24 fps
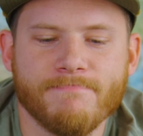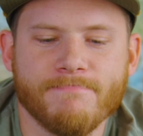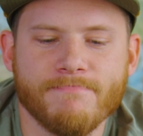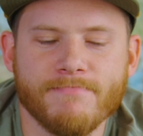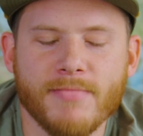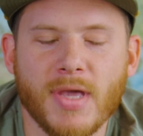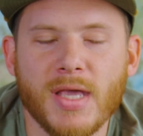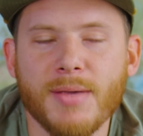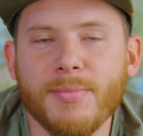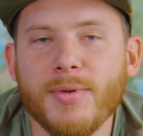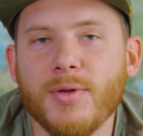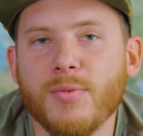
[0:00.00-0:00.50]

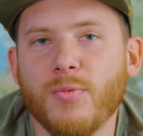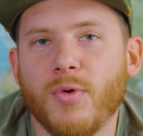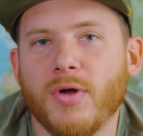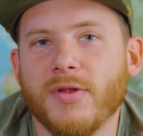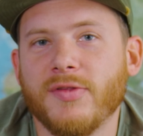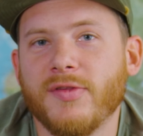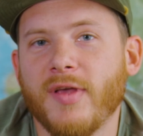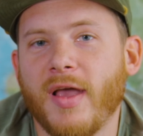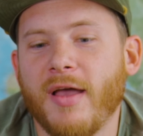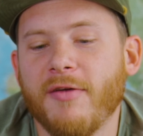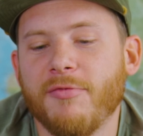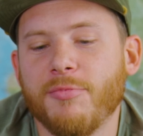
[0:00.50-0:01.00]
Maybe
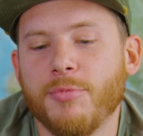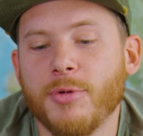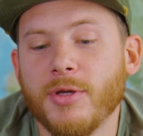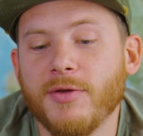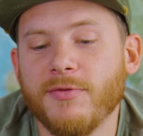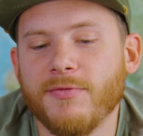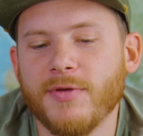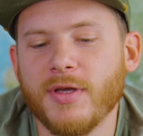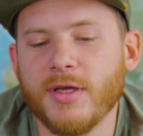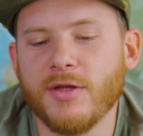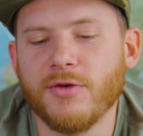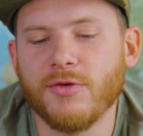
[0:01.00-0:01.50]
once
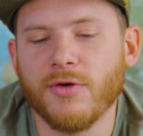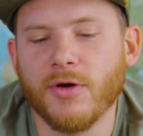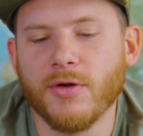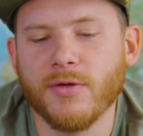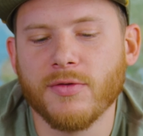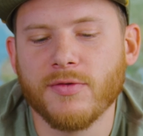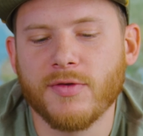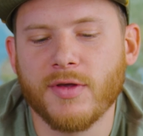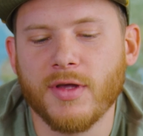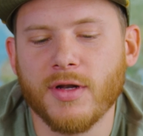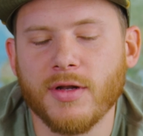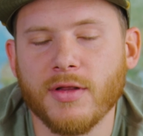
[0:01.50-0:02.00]
FPV
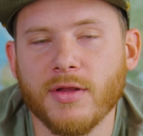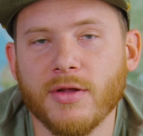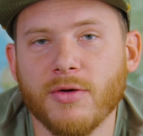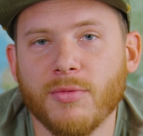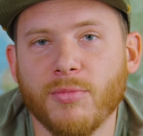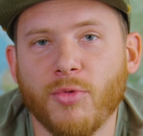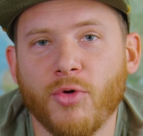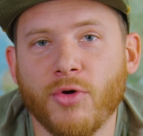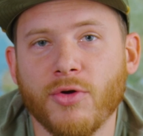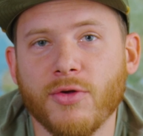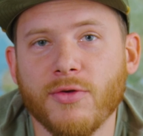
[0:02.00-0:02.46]
drones get a little more